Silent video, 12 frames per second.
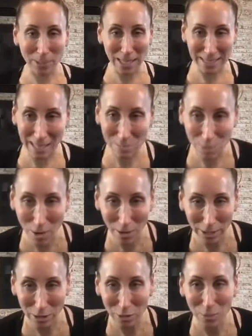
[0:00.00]
Let's keep
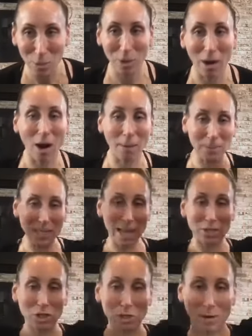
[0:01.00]
going. 2 more. Arms
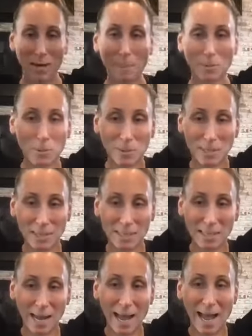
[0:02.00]
slide straight up towards the
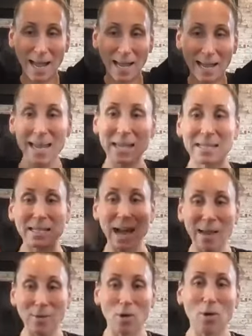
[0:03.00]
sky.
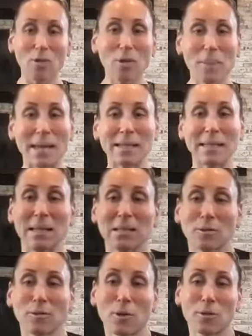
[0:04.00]
Dive over bent
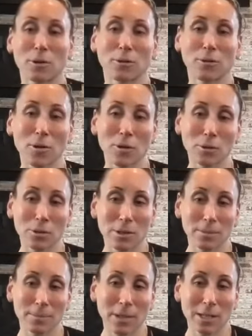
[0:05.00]
knees, forward fold.
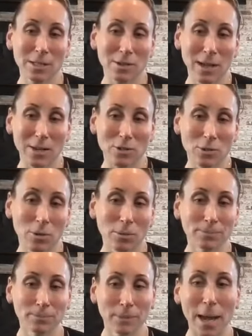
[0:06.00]
It's okay,
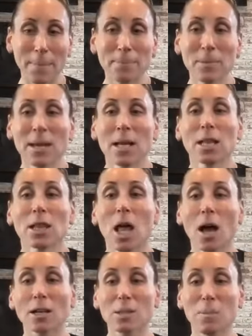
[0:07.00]
Joel. Yep.
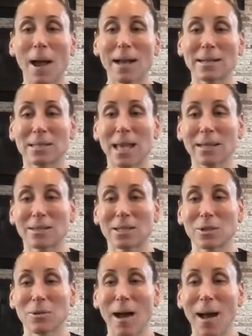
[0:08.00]
Long spine sets
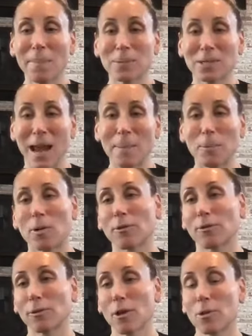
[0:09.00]
you up. Step or
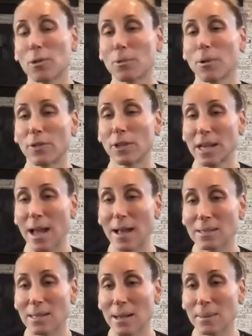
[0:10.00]
float through a
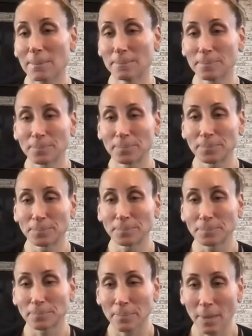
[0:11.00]
vinyasa.
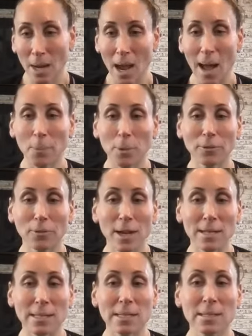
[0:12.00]
Upward
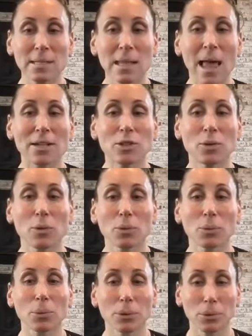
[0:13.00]
facing slides you
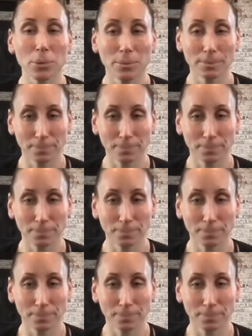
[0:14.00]
through.